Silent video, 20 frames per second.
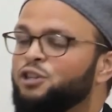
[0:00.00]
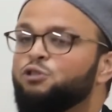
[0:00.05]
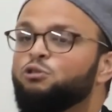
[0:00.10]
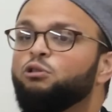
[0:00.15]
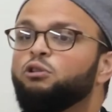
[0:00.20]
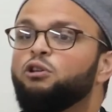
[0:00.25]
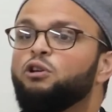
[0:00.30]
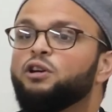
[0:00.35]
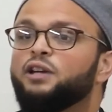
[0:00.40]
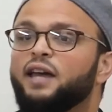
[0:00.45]
And
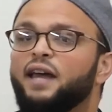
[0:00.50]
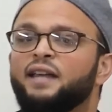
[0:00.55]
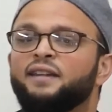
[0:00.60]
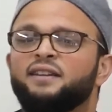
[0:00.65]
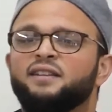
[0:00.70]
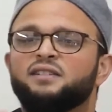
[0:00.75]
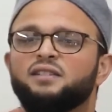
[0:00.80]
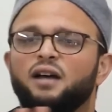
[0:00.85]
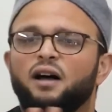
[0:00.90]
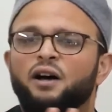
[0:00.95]
you look
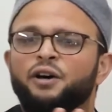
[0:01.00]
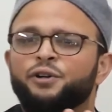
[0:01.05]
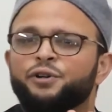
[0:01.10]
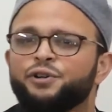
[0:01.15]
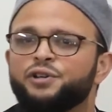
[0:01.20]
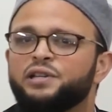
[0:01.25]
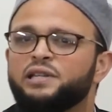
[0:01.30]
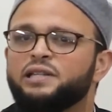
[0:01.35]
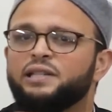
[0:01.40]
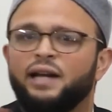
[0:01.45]
and it's
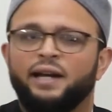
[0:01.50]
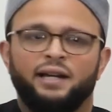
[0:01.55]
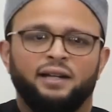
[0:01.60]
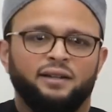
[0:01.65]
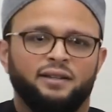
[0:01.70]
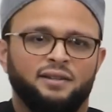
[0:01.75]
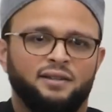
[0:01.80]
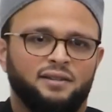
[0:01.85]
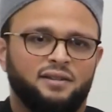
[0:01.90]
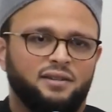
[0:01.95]
utter
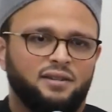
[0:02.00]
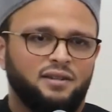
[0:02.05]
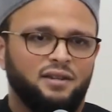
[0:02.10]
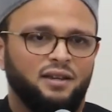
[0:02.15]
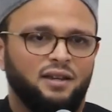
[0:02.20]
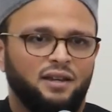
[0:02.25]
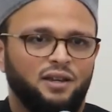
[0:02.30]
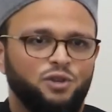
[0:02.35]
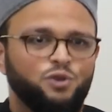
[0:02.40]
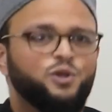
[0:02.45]

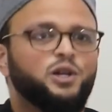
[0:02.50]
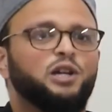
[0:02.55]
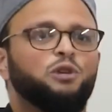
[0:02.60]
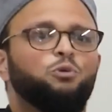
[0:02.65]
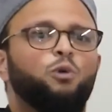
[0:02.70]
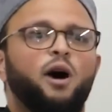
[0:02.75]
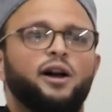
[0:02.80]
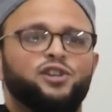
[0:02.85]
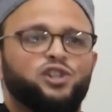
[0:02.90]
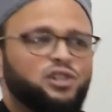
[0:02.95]
silence. You
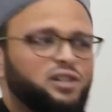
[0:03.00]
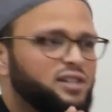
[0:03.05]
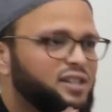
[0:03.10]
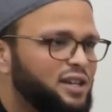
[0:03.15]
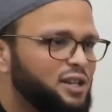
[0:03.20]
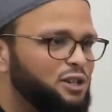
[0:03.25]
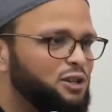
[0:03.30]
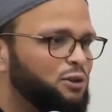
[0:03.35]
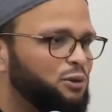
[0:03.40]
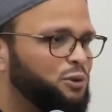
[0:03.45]
can watch
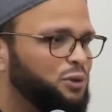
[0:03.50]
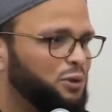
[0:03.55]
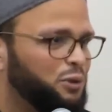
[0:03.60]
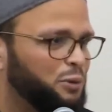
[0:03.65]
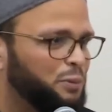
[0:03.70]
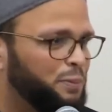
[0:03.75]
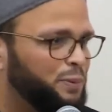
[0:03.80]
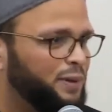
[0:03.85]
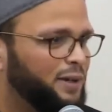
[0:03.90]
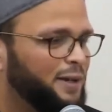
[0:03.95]
this on
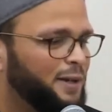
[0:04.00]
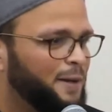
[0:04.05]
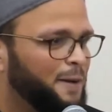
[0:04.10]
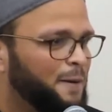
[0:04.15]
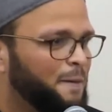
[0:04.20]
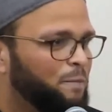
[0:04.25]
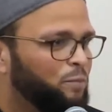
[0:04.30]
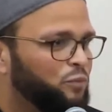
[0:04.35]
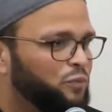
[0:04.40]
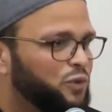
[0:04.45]
YouTube.
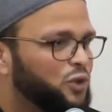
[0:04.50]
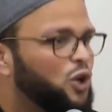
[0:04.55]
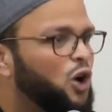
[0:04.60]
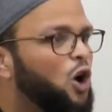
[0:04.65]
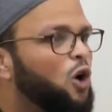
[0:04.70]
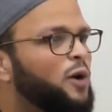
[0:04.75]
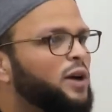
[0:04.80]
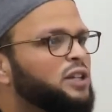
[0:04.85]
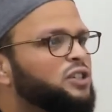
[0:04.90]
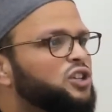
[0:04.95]

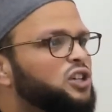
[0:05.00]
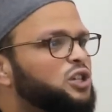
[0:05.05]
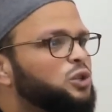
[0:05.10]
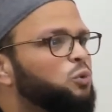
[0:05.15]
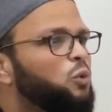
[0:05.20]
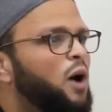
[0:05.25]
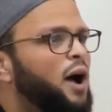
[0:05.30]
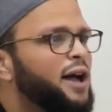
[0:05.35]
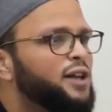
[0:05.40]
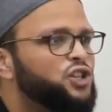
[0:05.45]
Go and
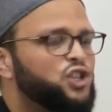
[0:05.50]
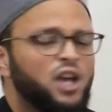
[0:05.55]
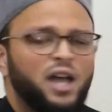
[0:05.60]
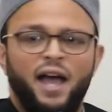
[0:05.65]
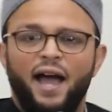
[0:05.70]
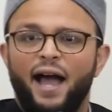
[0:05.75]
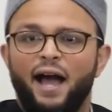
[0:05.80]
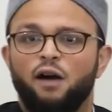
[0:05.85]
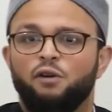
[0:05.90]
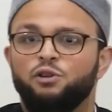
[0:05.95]
just
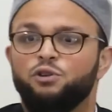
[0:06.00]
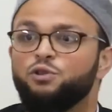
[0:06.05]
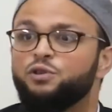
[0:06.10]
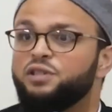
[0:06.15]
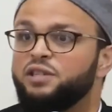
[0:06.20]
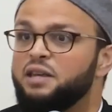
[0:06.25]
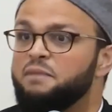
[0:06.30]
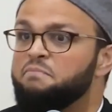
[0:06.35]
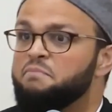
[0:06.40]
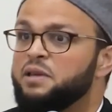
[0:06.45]
watch how
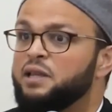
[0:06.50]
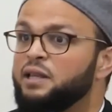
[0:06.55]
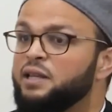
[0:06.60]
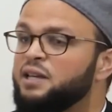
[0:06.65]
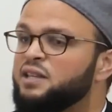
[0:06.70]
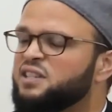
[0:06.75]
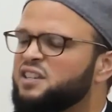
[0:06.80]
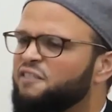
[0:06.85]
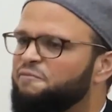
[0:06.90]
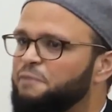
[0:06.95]
you see
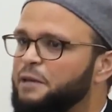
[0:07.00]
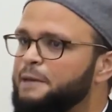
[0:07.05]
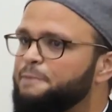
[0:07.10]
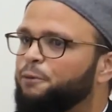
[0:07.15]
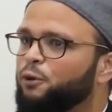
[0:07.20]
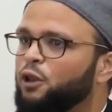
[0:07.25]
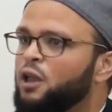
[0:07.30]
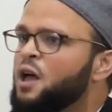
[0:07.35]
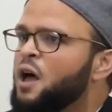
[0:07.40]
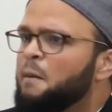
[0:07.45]
millions of
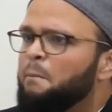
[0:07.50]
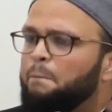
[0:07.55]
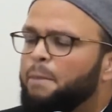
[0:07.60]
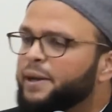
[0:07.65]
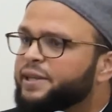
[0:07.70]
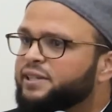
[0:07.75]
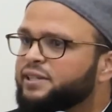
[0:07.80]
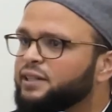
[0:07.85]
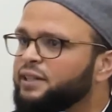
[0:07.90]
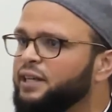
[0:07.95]
people
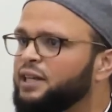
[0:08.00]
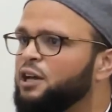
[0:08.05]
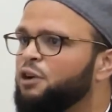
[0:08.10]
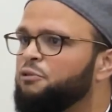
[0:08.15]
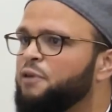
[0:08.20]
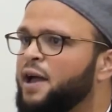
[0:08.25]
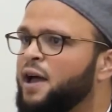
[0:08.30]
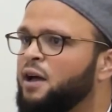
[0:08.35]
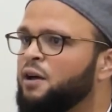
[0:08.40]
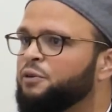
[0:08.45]

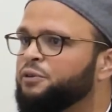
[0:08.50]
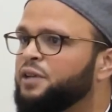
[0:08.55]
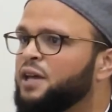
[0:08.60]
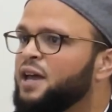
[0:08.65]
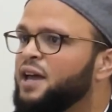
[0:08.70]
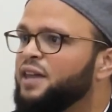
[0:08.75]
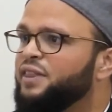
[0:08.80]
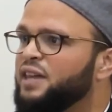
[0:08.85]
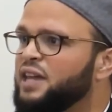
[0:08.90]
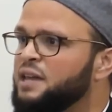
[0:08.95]
bustling
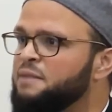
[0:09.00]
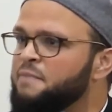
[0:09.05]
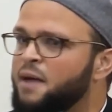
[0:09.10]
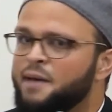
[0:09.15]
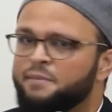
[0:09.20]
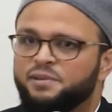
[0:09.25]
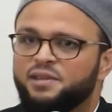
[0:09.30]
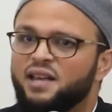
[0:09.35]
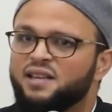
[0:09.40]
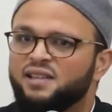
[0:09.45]
around. The
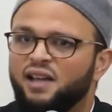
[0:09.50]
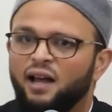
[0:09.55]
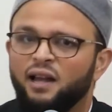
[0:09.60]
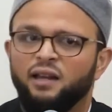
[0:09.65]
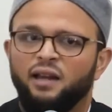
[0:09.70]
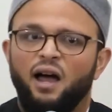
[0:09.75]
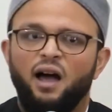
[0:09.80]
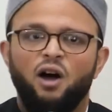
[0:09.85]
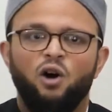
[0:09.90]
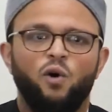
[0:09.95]
Imam says,
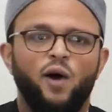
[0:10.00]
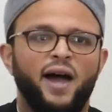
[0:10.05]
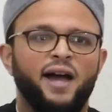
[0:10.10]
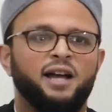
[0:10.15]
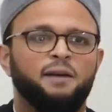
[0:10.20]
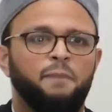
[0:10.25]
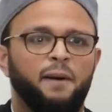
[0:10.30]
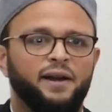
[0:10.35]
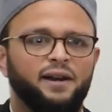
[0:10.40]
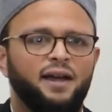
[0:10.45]
Allahu
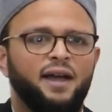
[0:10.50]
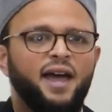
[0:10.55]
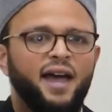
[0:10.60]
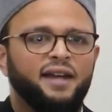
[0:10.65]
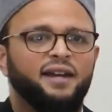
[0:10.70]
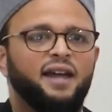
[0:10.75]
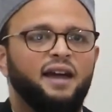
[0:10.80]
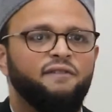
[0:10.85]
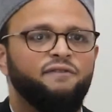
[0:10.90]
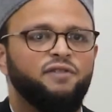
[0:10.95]
Akbar,
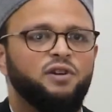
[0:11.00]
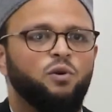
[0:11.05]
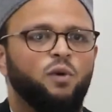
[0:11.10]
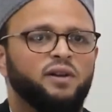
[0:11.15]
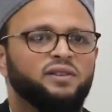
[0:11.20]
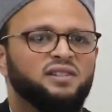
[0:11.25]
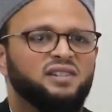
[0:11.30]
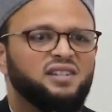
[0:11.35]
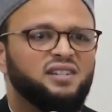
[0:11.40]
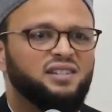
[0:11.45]
and
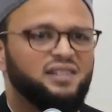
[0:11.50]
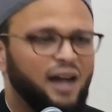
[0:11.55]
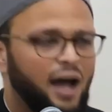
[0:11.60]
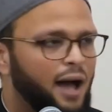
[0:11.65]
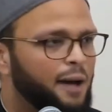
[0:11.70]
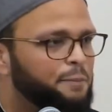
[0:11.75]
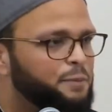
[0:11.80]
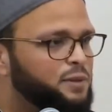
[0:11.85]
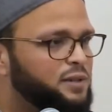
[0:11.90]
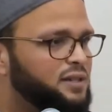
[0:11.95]
everyone
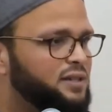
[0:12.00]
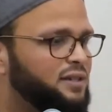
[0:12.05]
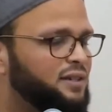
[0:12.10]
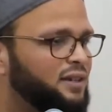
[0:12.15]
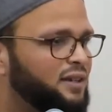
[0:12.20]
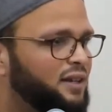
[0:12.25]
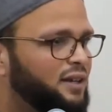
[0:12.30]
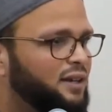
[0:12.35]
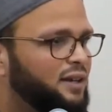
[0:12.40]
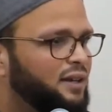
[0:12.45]

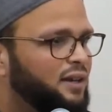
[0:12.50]
stops.